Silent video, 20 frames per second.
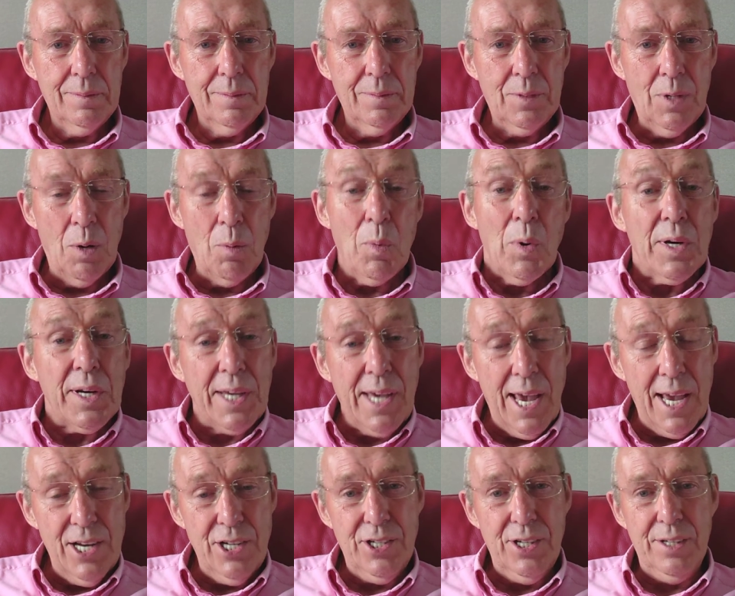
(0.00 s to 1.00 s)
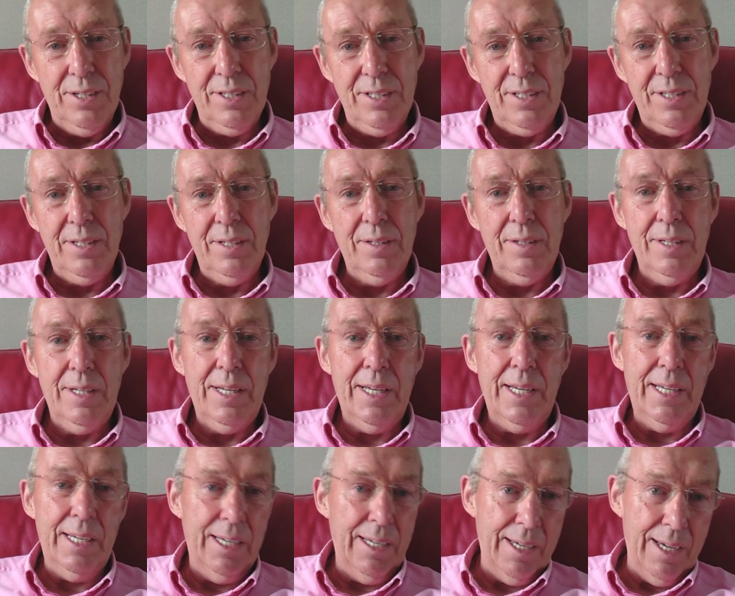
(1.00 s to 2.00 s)
On one occasion,
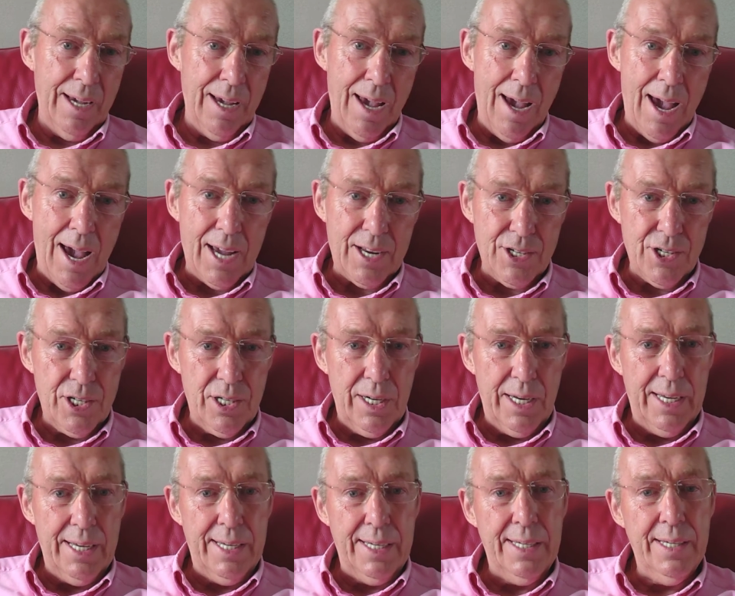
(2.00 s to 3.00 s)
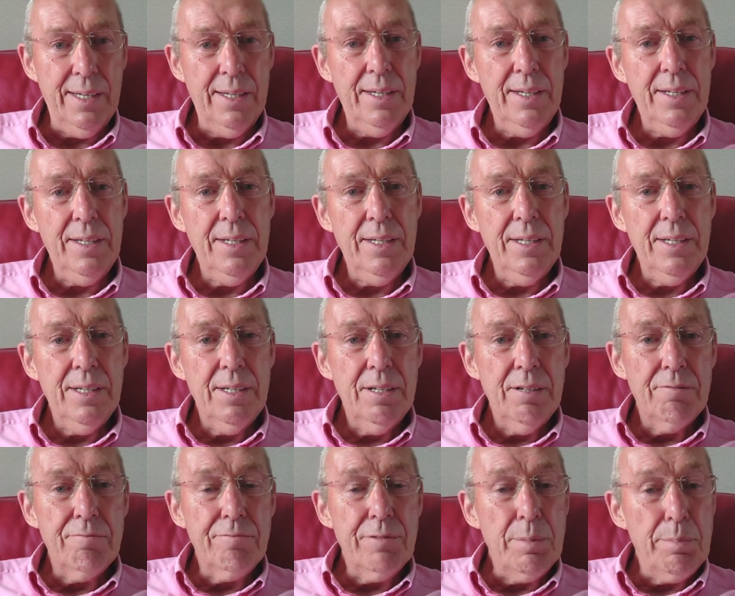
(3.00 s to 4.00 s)
he actually
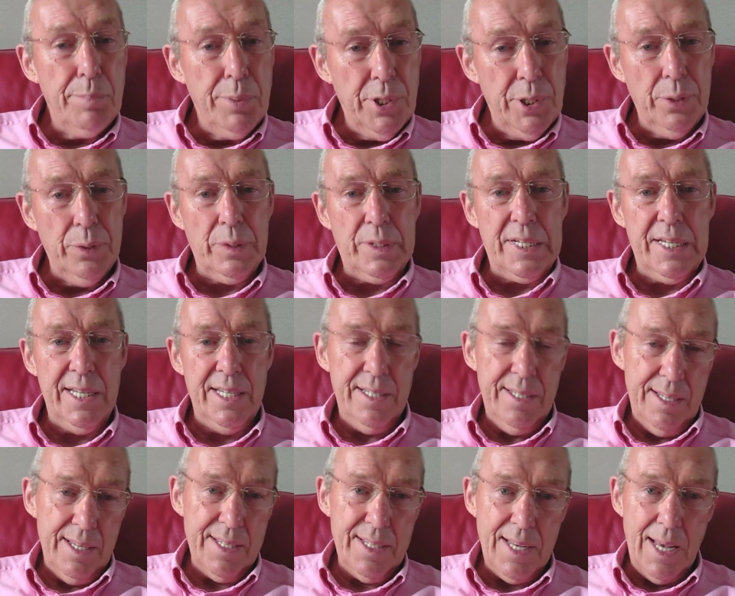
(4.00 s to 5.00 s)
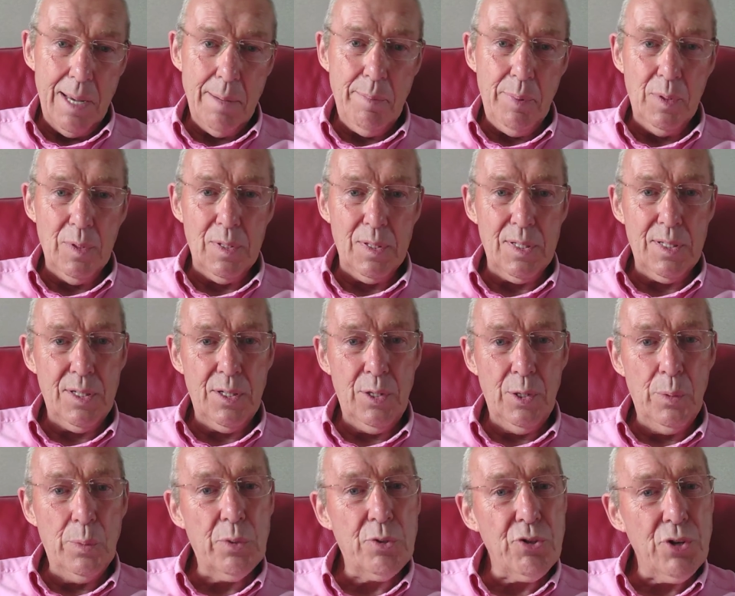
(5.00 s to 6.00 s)
rebuked his disciples
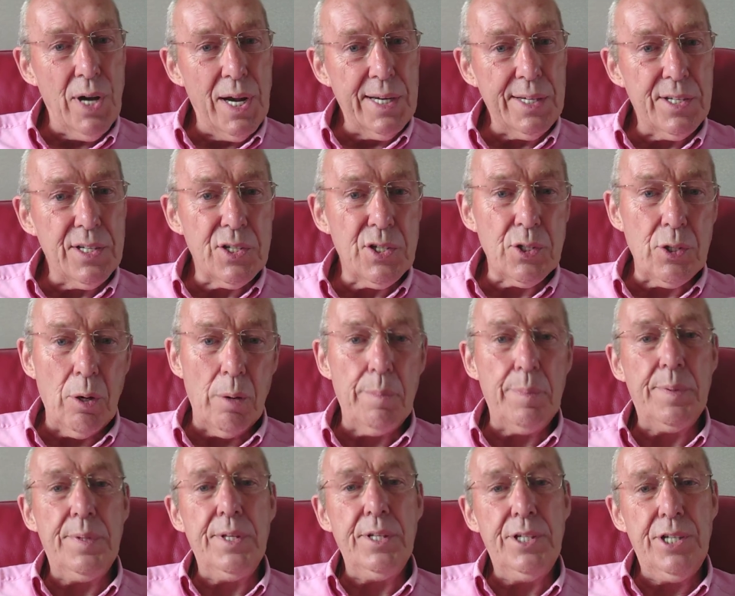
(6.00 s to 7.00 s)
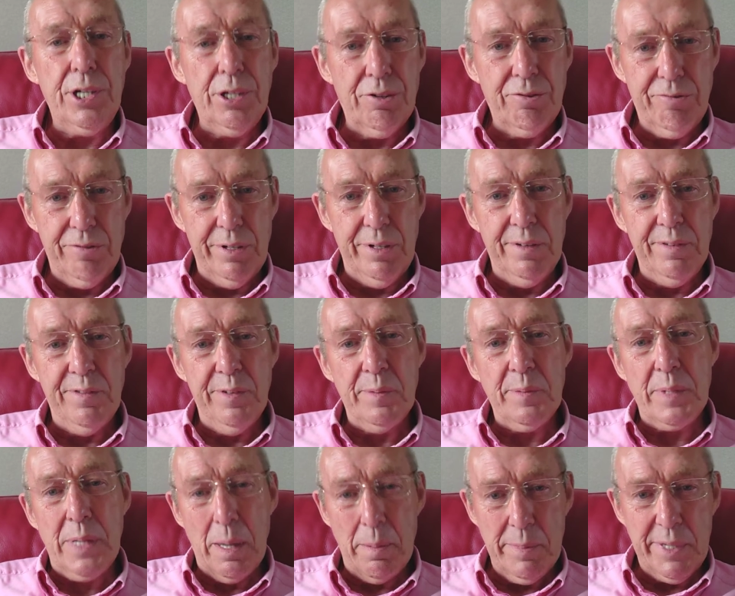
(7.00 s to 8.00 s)
who were trying to stop the children from
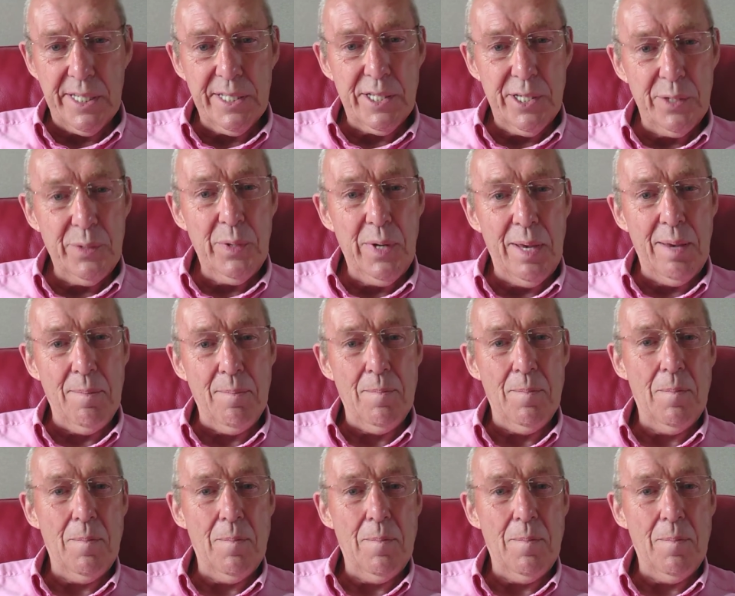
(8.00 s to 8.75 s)
coming to him,